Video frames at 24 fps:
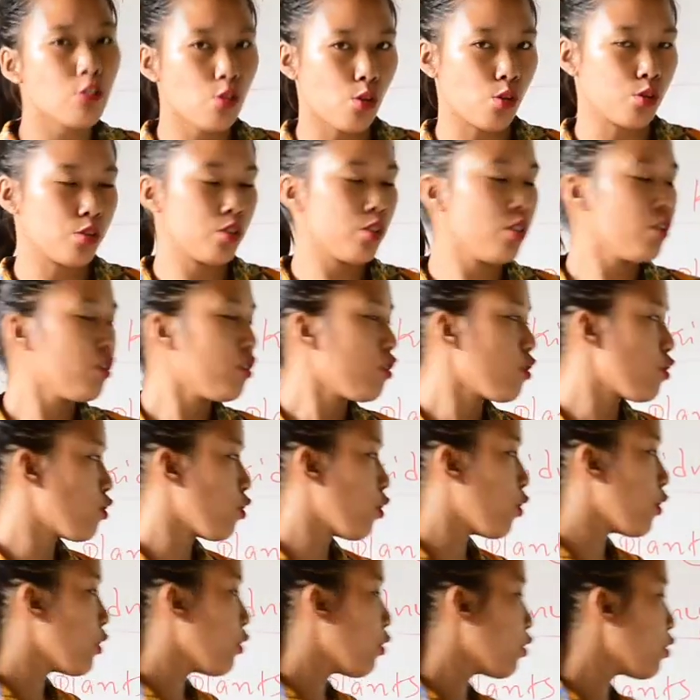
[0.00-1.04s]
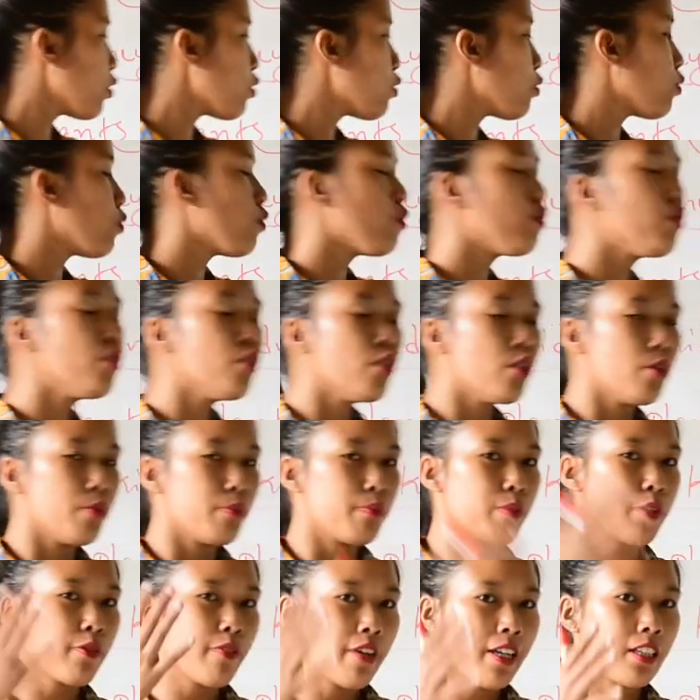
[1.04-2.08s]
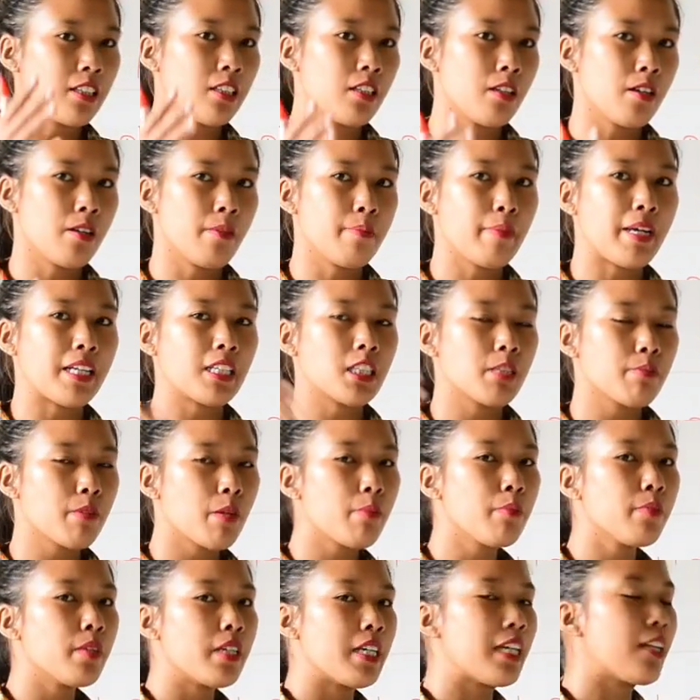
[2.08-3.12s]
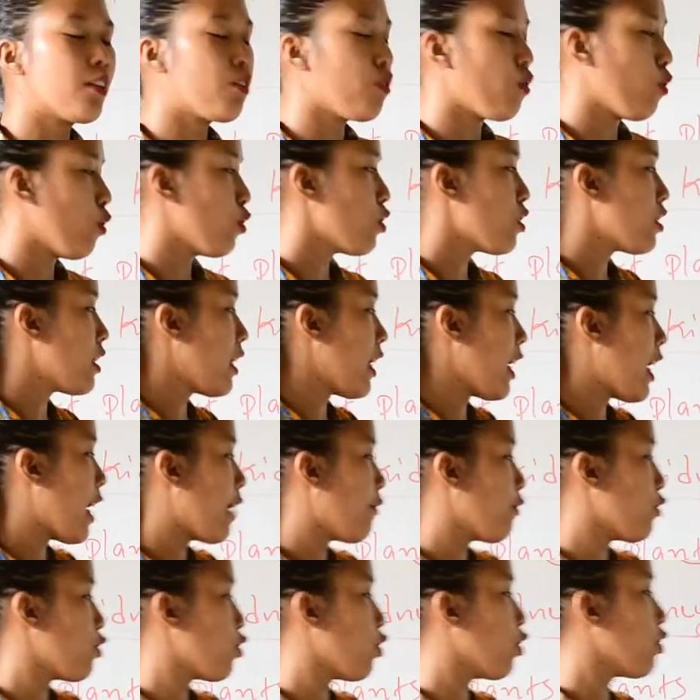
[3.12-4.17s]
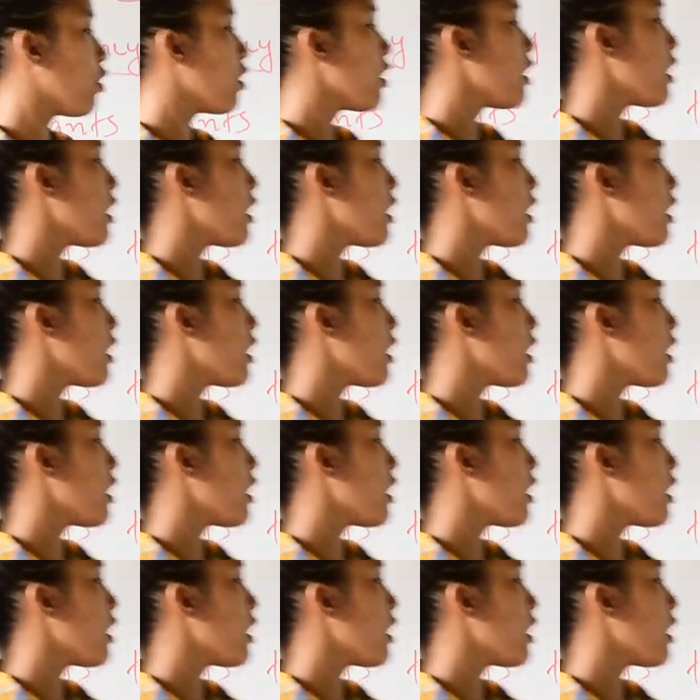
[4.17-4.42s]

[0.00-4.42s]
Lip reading: loss. So in order to prevent the maximum heat loss, they have shorter